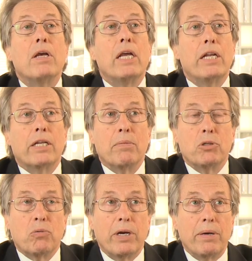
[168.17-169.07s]
income
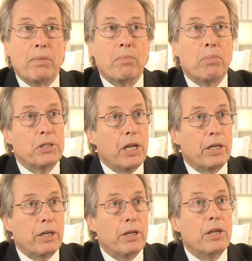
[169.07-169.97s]
stream
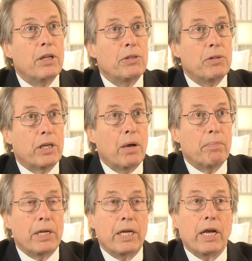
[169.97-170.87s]
presented to the
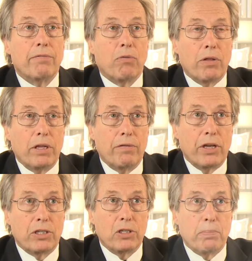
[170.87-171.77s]
company and for the
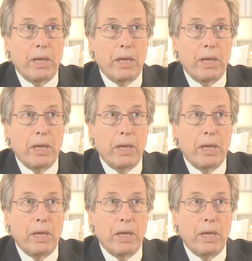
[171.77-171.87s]
investor's